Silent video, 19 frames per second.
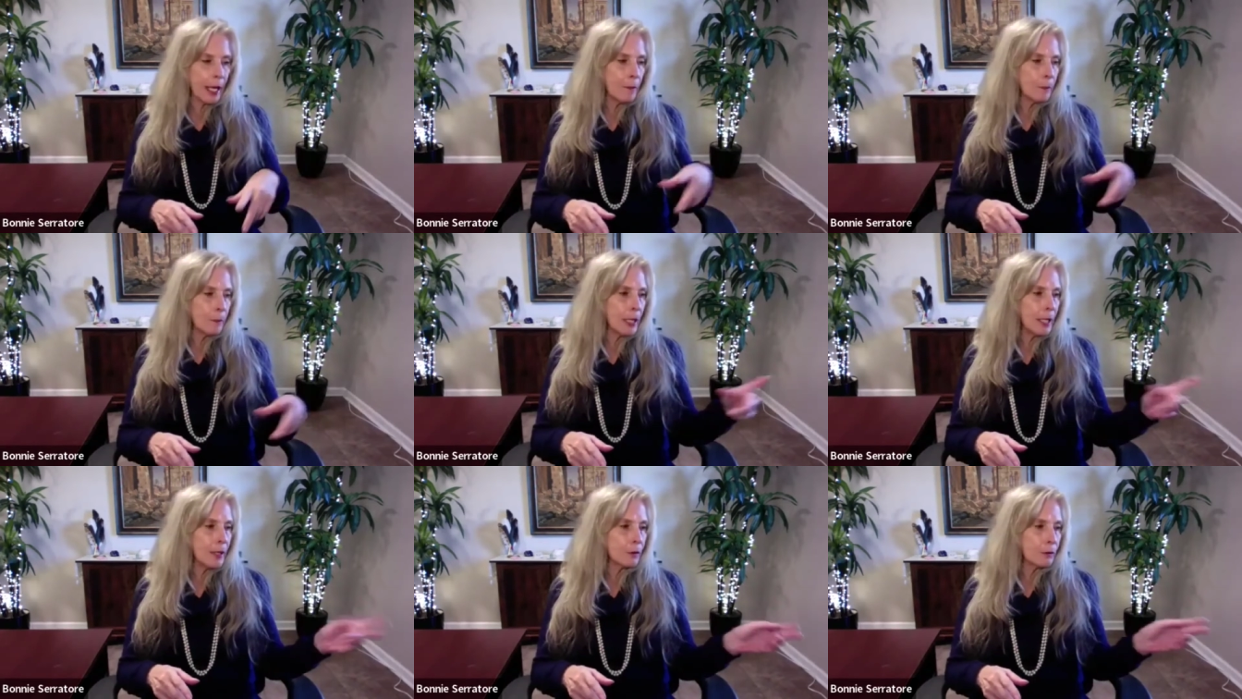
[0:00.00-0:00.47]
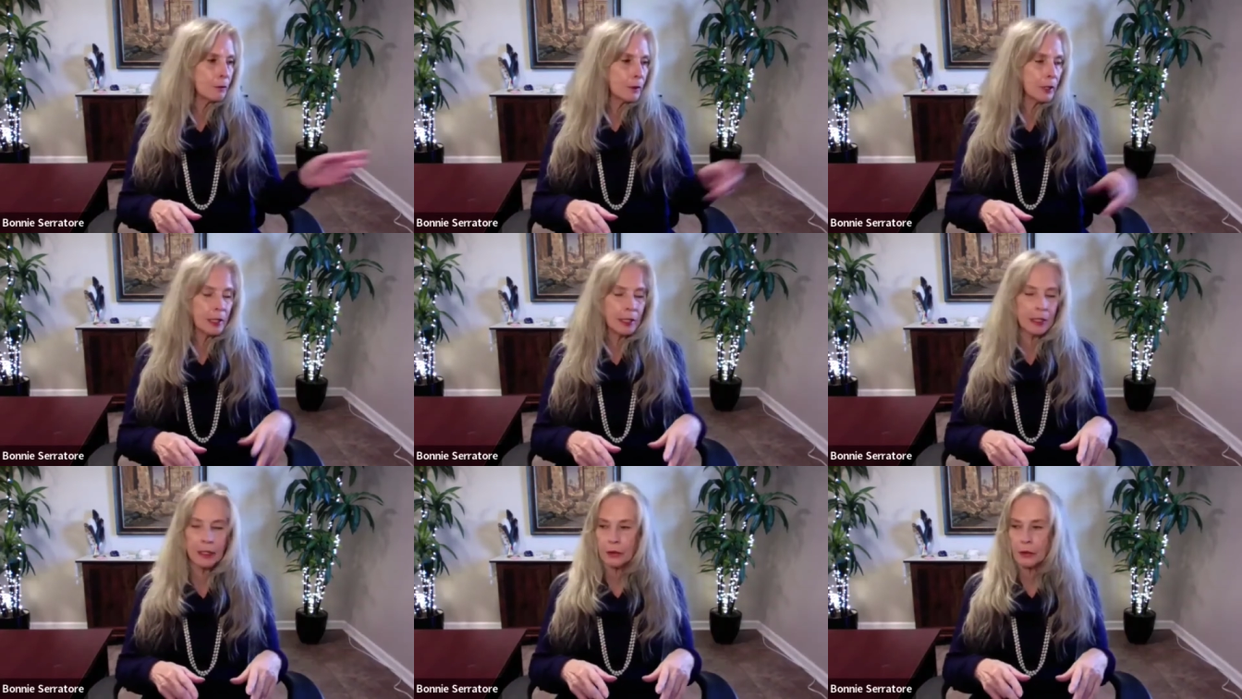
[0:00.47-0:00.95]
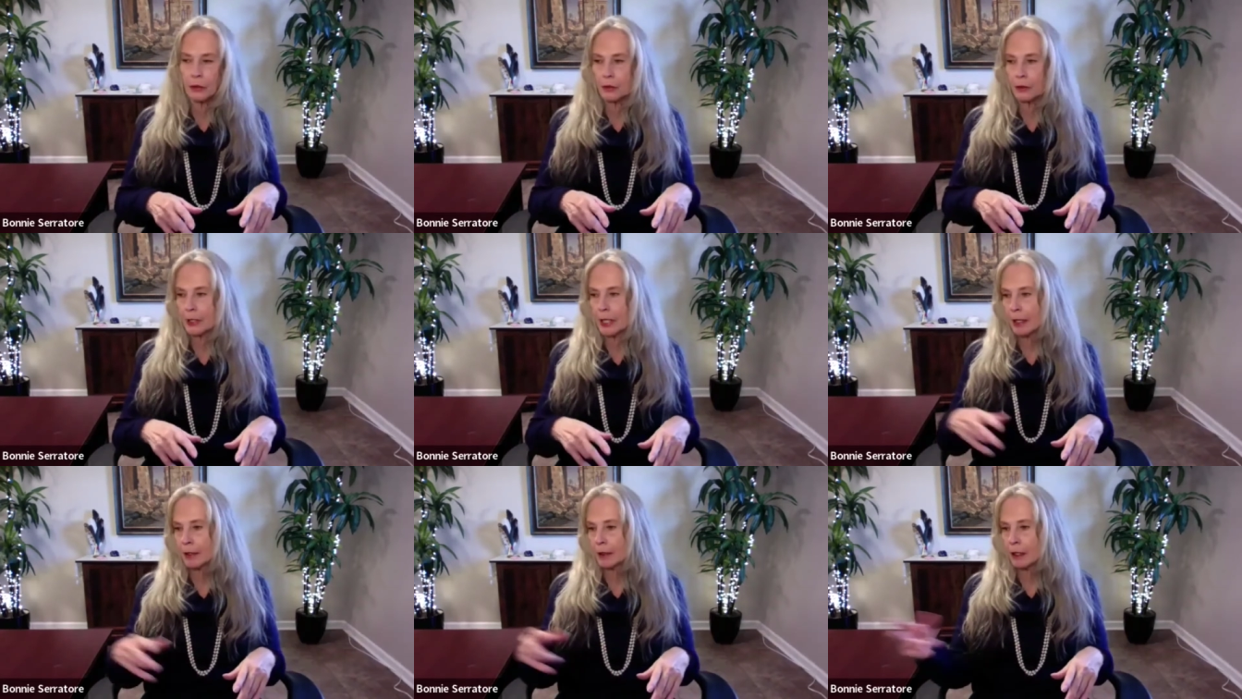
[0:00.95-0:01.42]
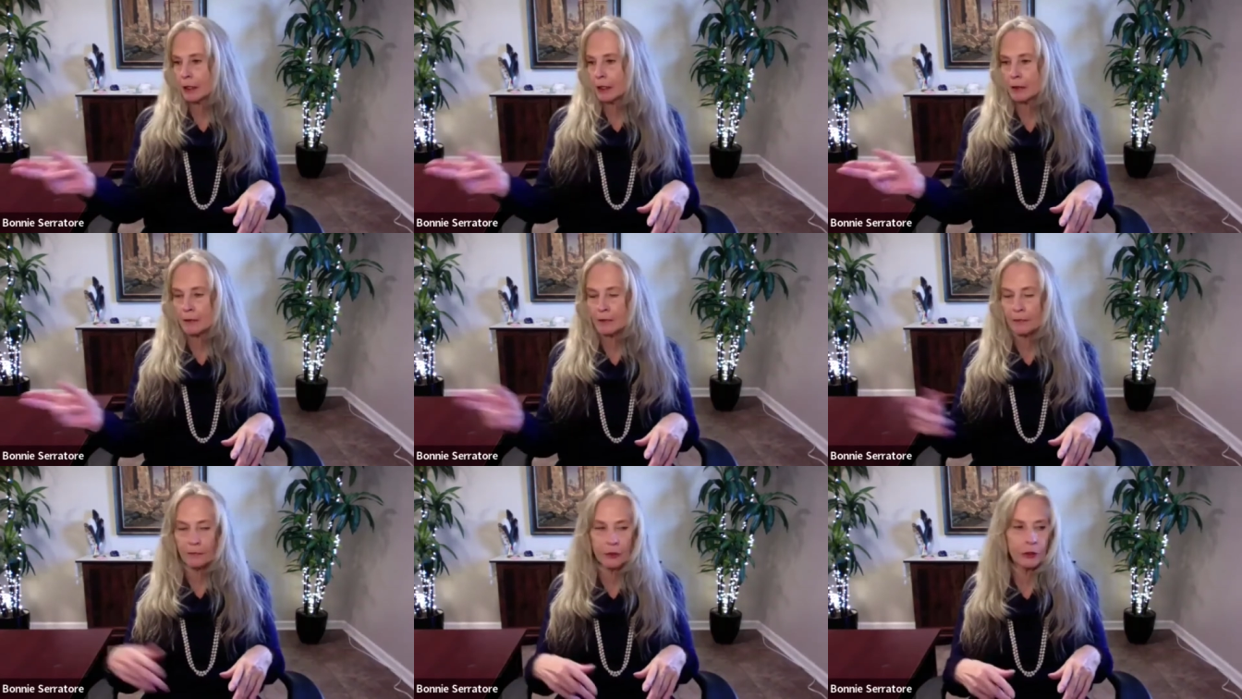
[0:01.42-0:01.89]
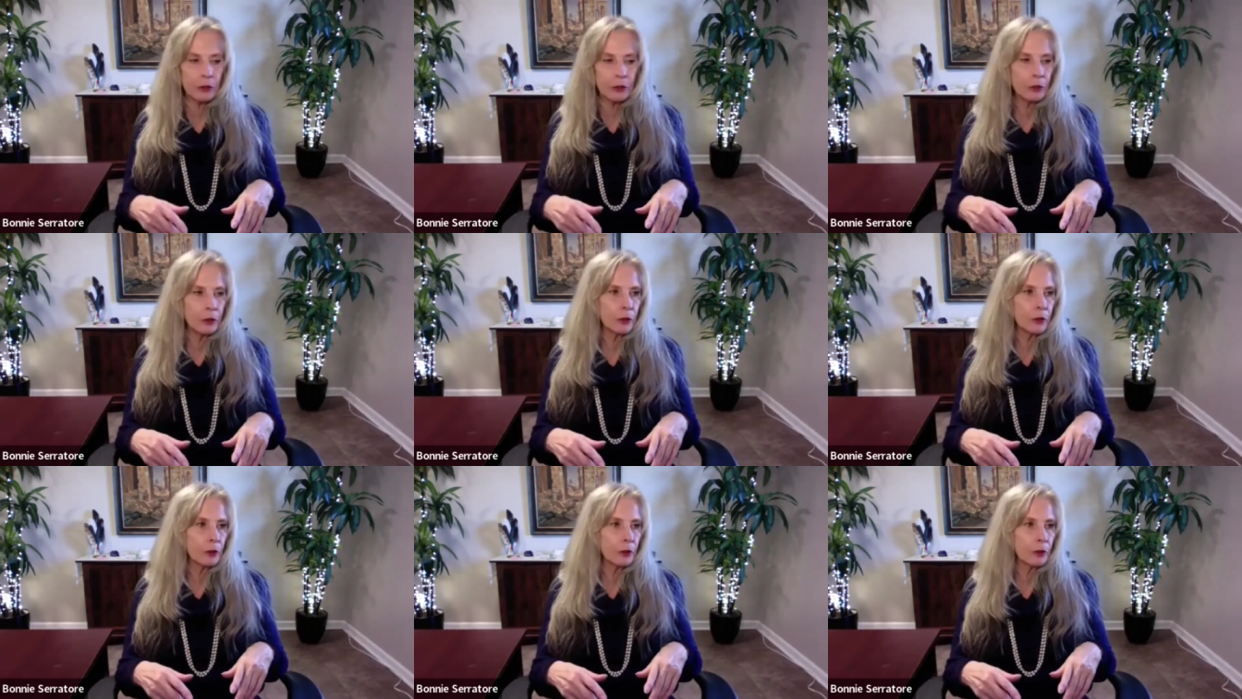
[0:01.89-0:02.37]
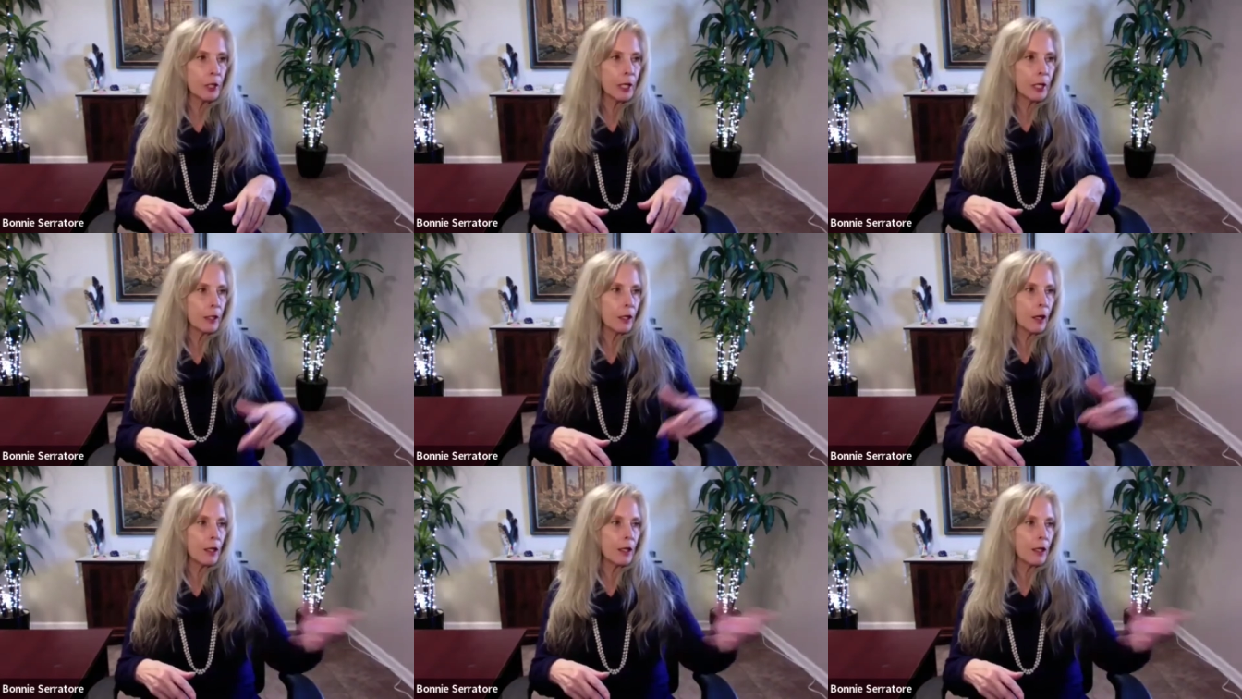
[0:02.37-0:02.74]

can't pay the rent or can't have enough food or